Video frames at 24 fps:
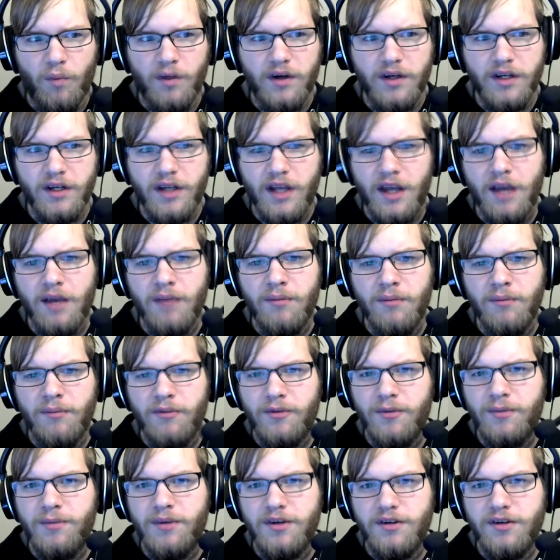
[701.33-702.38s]
game
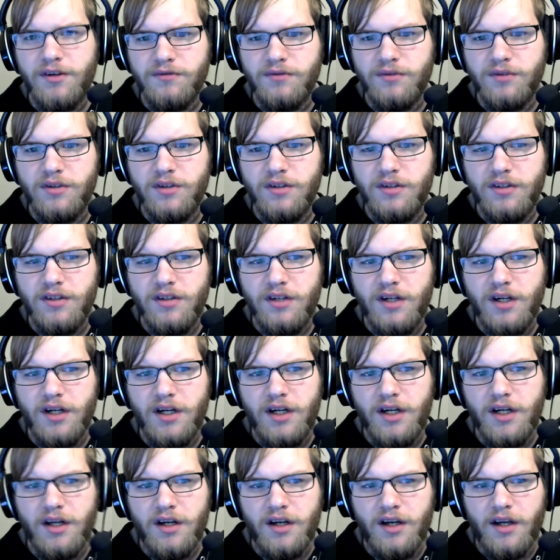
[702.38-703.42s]
for the PS4,
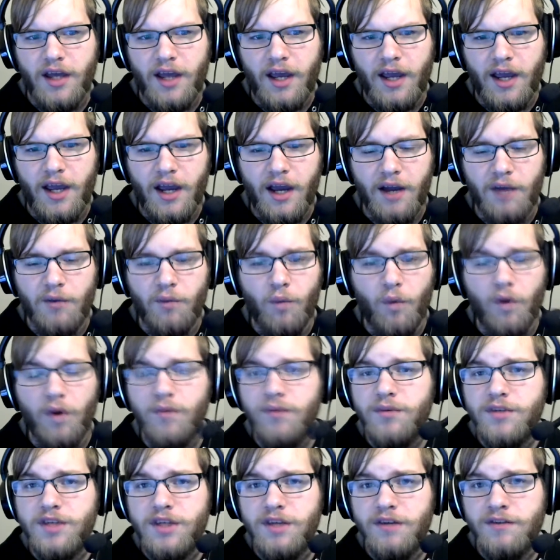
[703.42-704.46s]
and
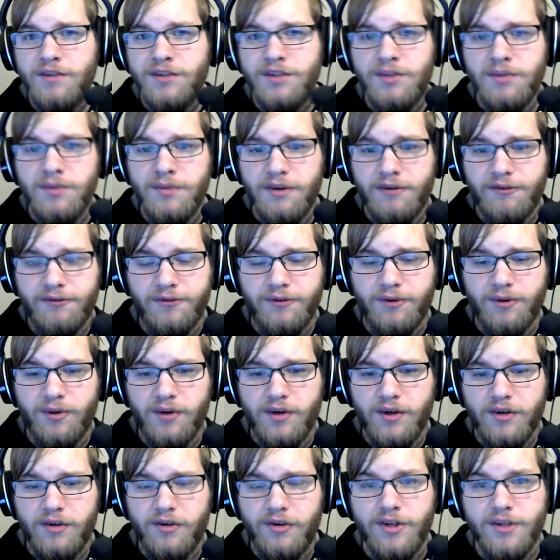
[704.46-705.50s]
one was given to me
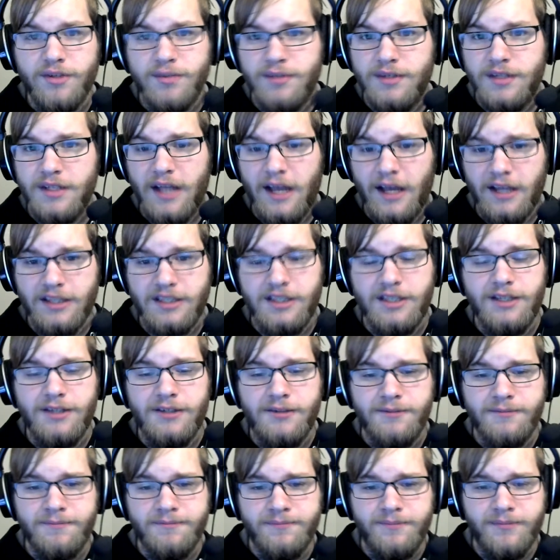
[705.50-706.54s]
for Christmas last
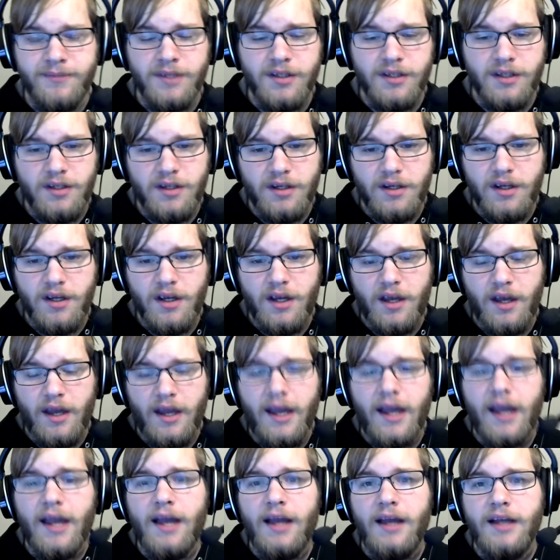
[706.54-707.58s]
year,
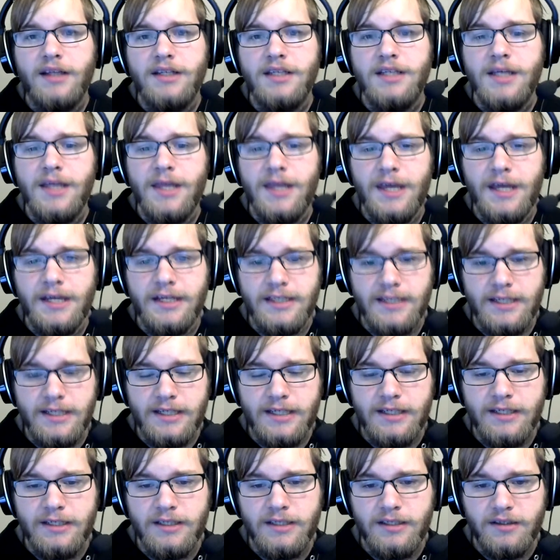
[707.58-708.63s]
and that's
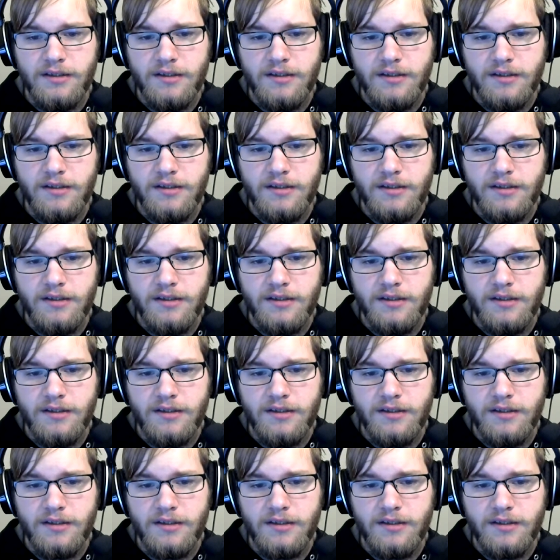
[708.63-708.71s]
it.